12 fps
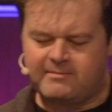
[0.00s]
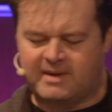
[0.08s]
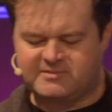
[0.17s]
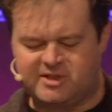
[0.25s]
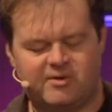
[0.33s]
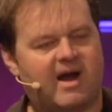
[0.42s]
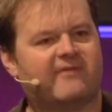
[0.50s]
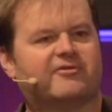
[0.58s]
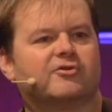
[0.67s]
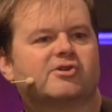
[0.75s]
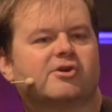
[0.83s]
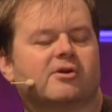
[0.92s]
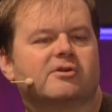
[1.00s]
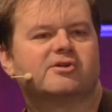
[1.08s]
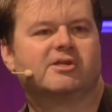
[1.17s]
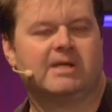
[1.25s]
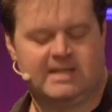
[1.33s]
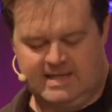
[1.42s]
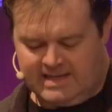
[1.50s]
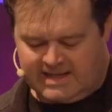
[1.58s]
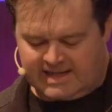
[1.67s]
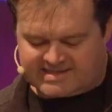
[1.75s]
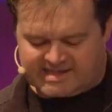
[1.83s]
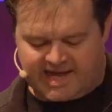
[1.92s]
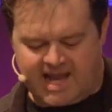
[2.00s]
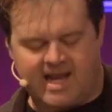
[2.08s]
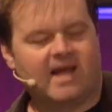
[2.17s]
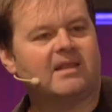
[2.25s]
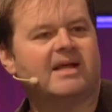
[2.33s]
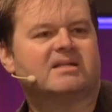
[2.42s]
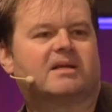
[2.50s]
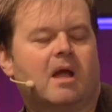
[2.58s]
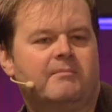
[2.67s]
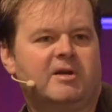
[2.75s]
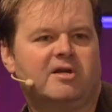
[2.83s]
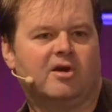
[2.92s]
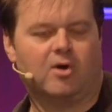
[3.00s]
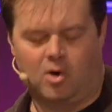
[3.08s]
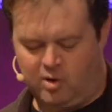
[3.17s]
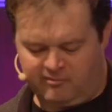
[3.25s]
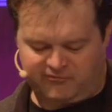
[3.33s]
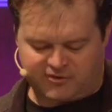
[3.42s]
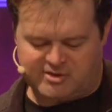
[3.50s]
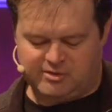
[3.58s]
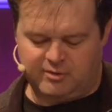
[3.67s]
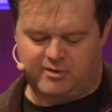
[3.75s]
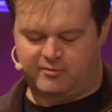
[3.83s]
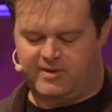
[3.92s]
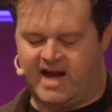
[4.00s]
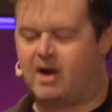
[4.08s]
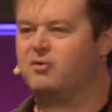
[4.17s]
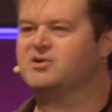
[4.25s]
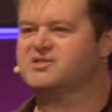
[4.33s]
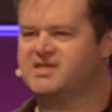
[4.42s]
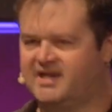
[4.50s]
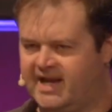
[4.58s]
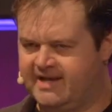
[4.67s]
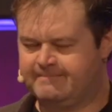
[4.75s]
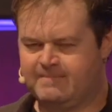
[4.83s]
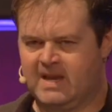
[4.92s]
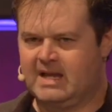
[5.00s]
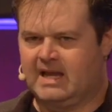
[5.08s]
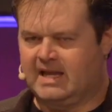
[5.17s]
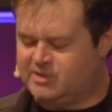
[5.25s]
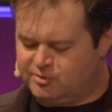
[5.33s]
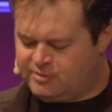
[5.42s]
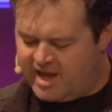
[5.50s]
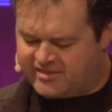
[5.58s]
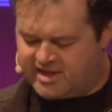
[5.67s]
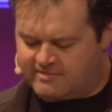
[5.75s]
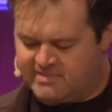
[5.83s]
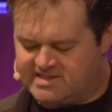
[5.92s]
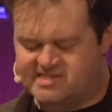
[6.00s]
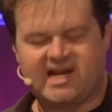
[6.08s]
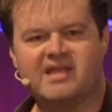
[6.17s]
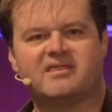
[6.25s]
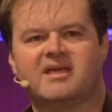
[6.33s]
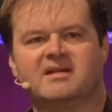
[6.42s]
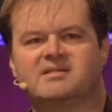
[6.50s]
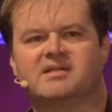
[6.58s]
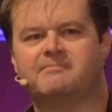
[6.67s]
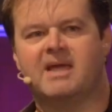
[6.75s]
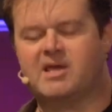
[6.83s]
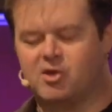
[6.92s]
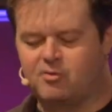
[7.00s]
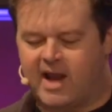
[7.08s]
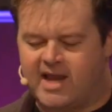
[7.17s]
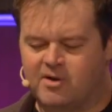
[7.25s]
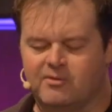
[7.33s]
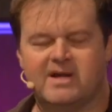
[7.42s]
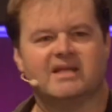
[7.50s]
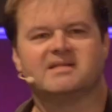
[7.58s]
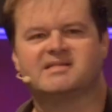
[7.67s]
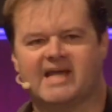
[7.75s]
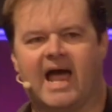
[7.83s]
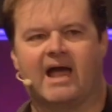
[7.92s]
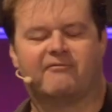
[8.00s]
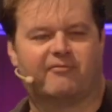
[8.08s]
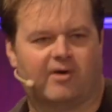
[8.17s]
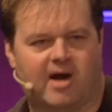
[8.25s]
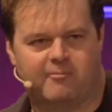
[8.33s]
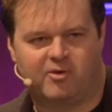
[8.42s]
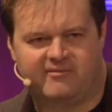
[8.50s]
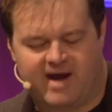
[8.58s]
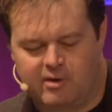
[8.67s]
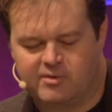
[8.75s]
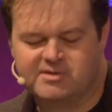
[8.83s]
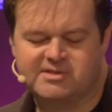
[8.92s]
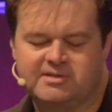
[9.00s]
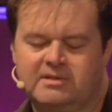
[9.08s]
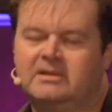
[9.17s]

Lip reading: up to you after church and I said, hey, I'd like to come into your home for 2 or 3 hours today and do nothing but say things that make you angry and sad for a couple of hours,